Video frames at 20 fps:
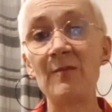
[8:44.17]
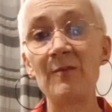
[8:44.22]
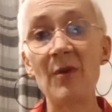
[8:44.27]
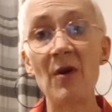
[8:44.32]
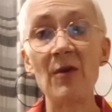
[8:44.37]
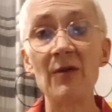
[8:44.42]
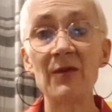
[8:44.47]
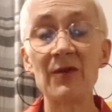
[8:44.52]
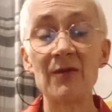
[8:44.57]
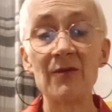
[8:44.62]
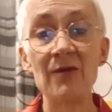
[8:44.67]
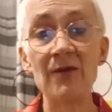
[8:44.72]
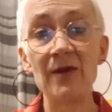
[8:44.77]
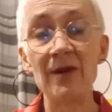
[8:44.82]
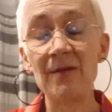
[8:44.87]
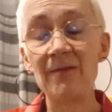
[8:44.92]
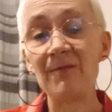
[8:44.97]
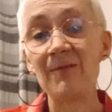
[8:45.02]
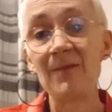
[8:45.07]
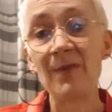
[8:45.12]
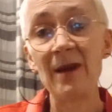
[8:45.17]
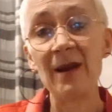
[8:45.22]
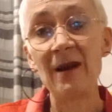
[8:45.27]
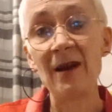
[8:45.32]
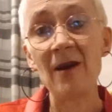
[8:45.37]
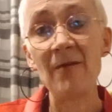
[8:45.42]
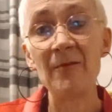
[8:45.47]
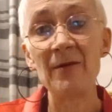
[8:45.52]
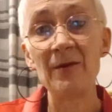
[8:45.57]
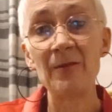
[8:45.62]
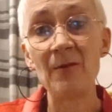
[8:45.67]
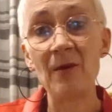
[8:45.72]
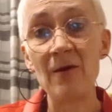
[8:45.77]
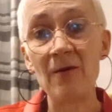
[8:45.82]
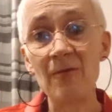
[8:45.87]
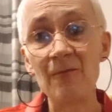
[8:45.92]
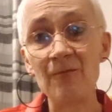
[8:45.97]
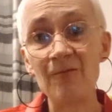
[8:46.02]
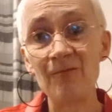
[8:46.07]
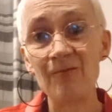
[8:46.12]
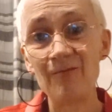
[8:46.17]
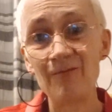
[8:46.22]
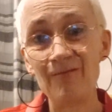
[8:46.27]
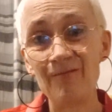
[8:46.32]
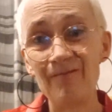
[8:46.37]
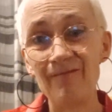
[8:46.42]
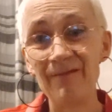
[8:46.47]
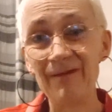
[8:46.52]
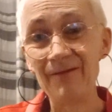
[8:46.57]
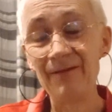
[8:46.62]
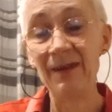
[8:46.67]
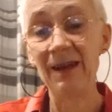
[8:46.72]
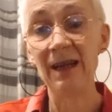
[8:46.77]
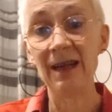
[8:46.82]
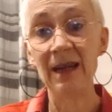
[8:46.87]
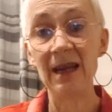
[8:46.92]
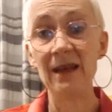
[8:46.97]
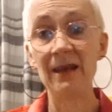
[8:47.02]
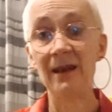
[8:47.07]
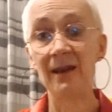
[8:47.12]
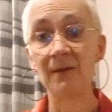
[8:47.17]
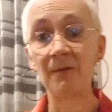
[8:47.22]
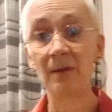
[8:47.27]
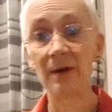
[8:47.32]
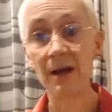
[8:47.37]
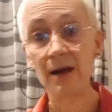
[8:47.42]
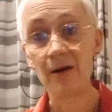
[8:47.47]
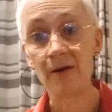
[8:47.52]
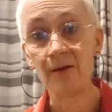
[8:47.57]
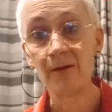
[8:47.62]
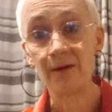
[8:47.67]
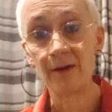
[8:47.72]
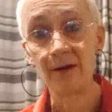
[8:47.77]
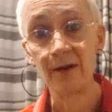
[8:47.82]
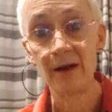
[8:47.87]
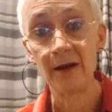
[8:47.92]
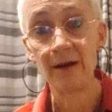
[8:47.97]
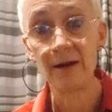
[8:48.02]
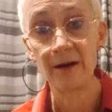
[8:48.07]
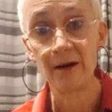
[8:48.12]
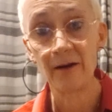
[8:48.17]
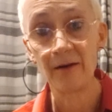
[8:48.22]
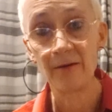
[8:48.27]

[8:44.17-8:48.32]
box through the pickup as well. I can get this one out. There you